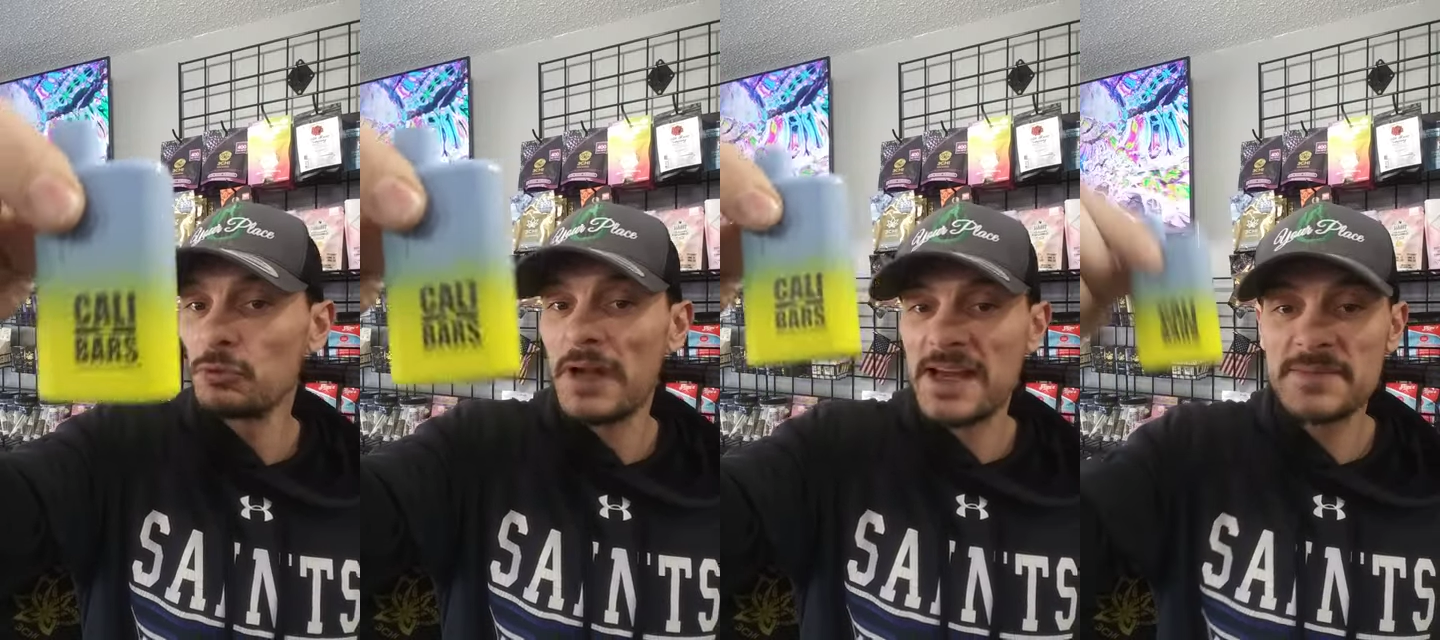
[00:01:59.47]

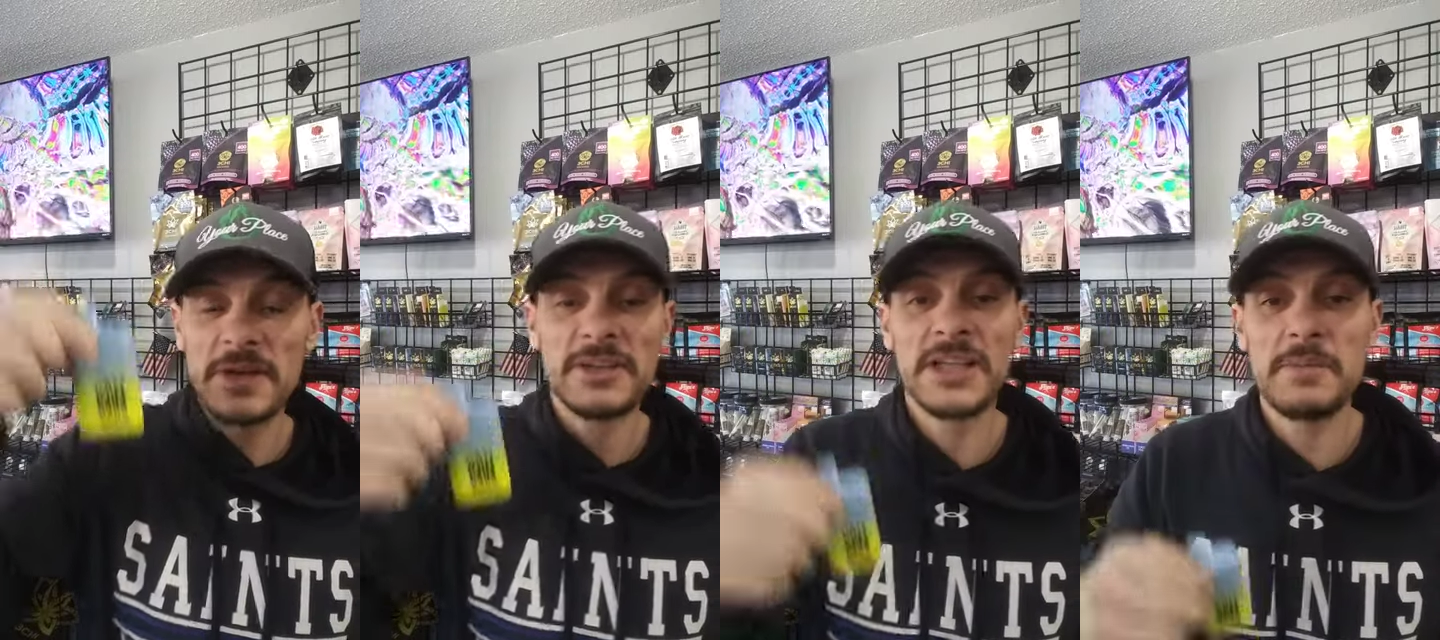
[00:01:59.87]

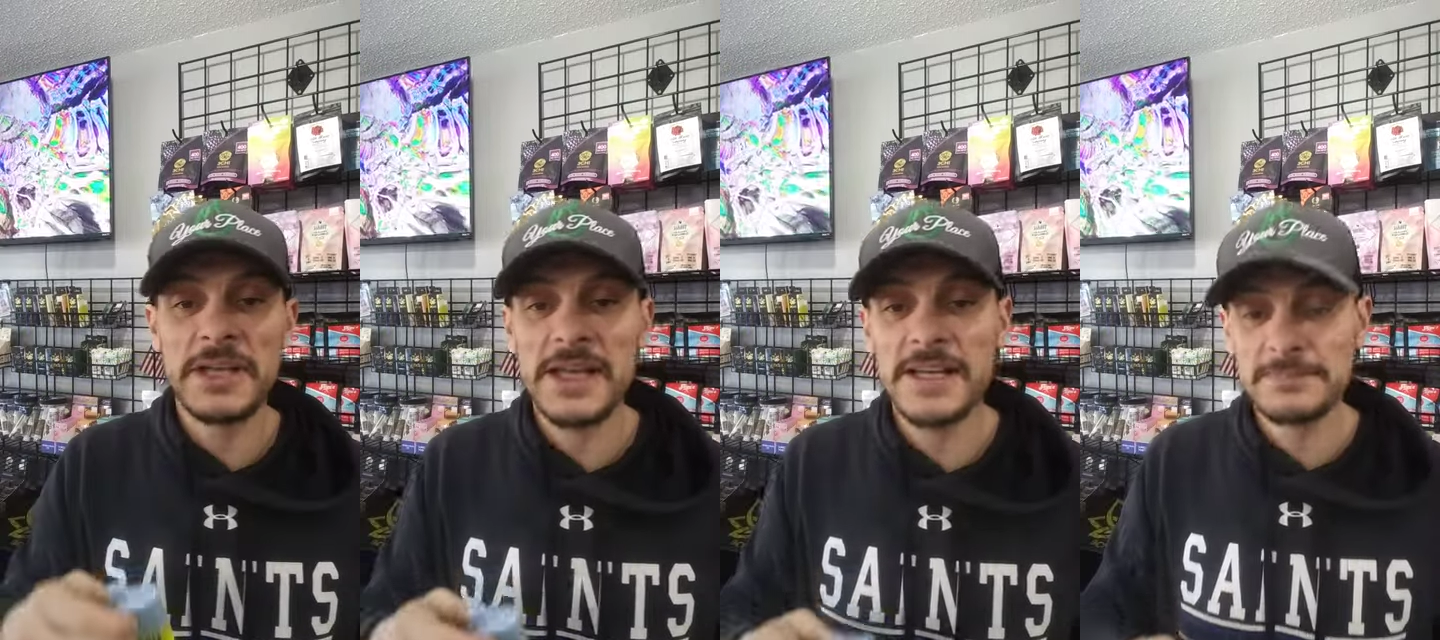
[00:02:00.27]
Raspberry
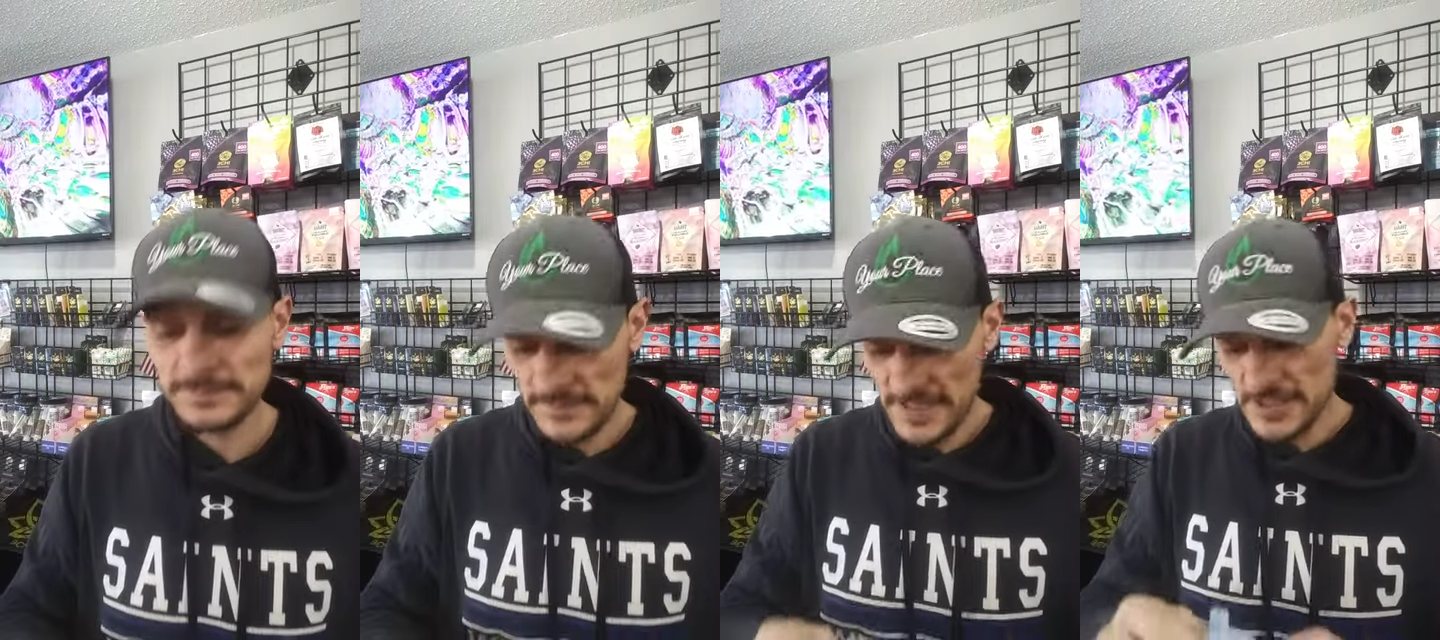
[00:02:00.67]
Lemonade,
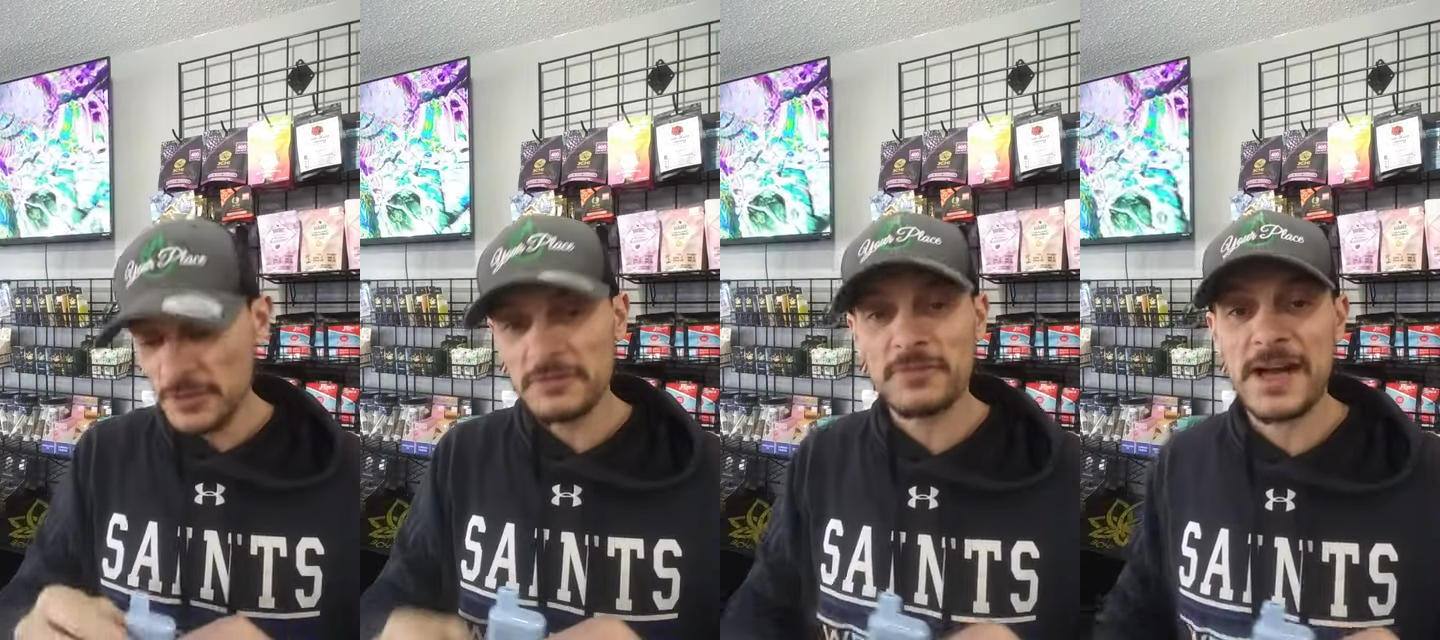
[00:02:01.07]
and you
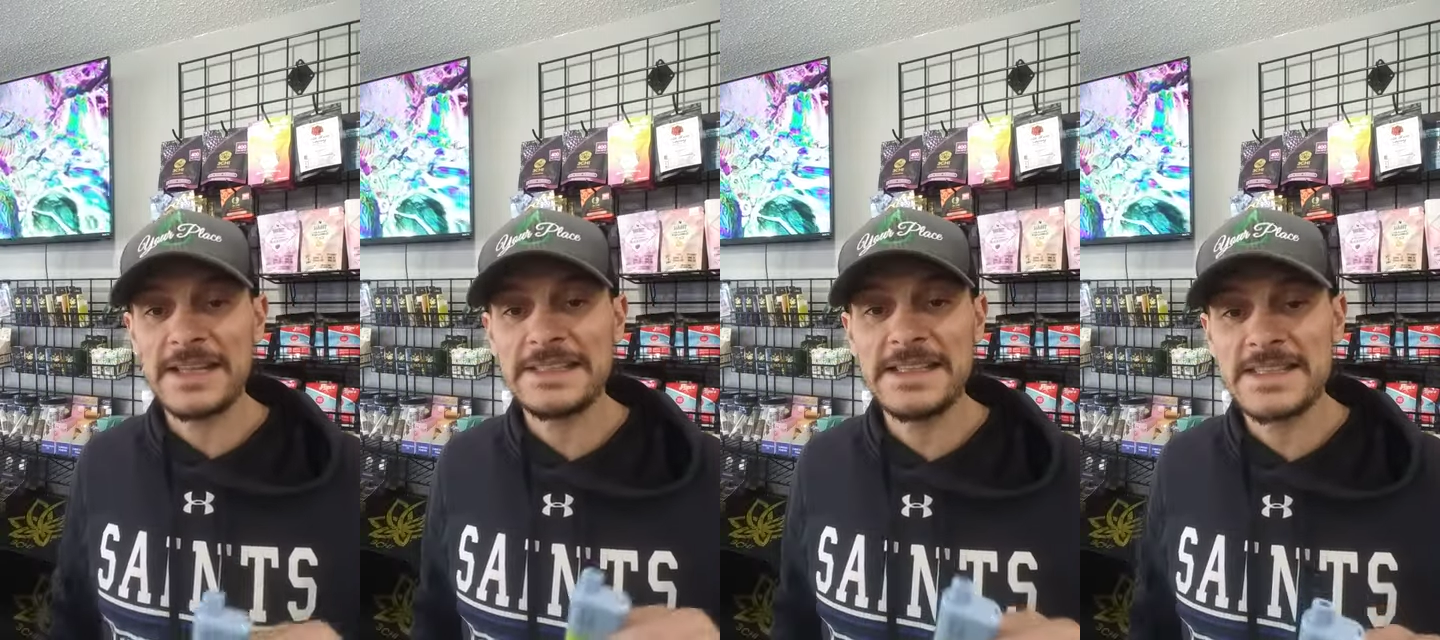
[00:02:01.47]
can
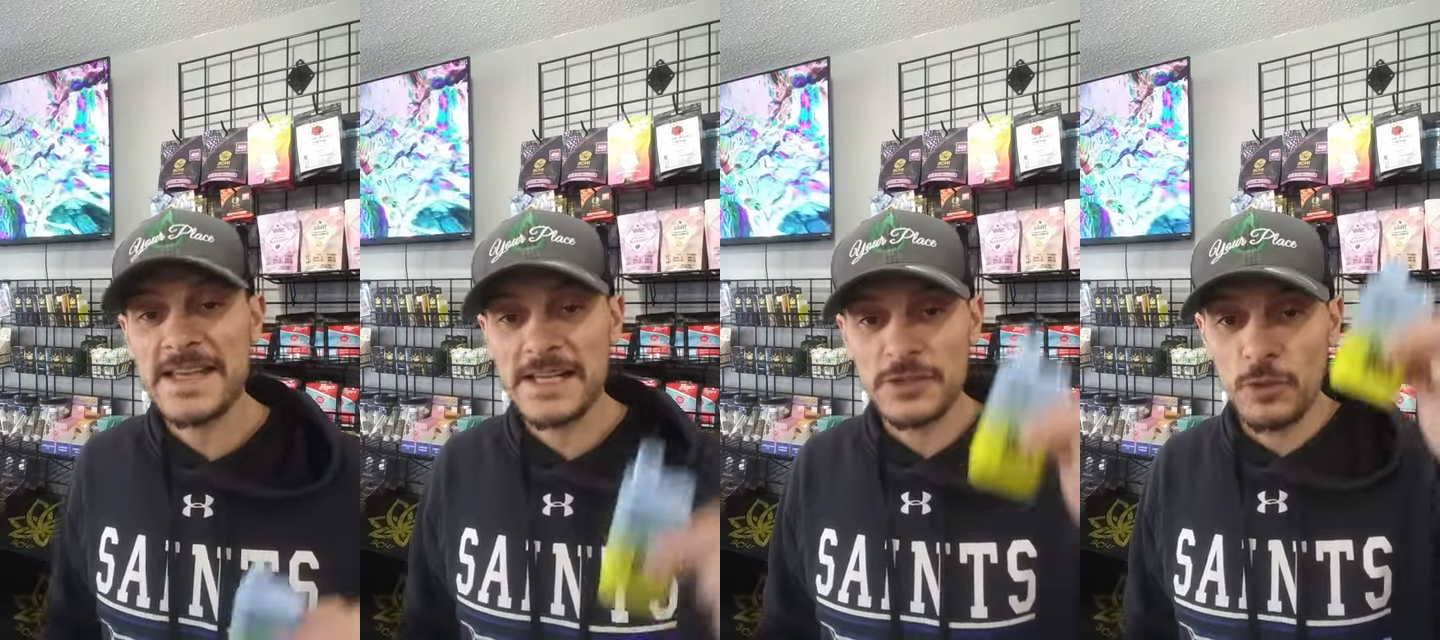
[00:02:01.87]
find these
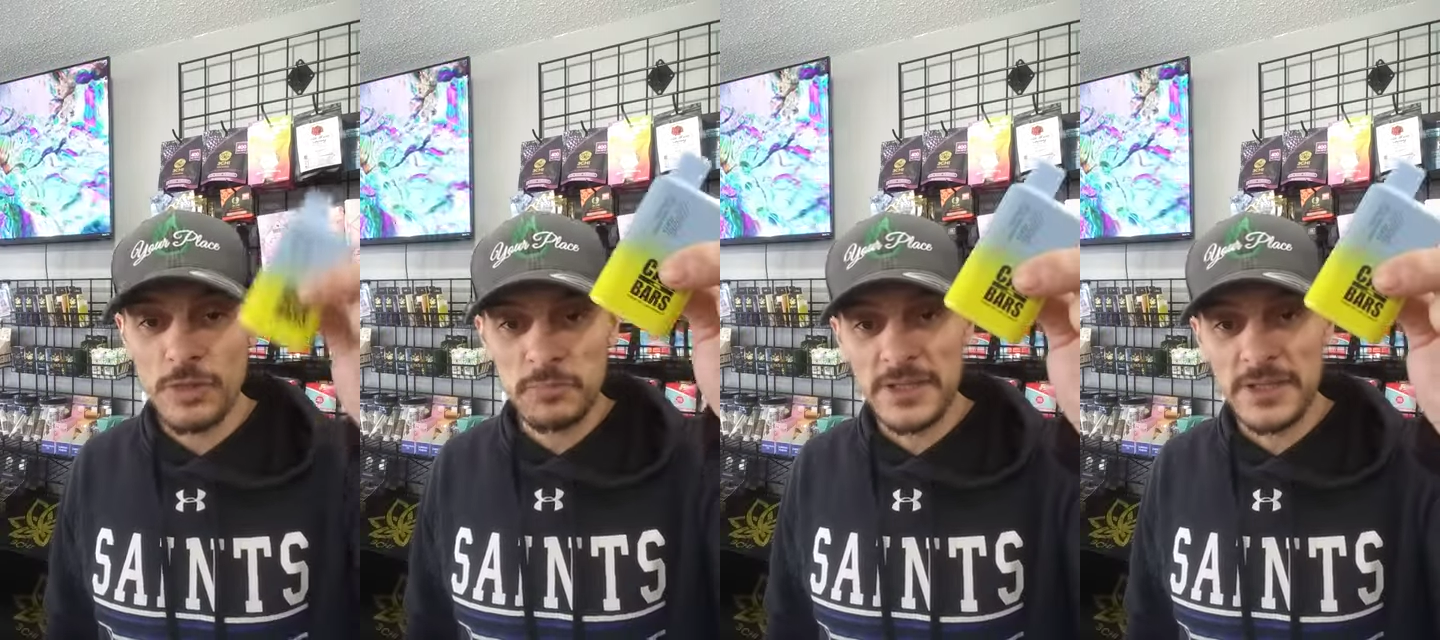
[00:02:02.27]
at Your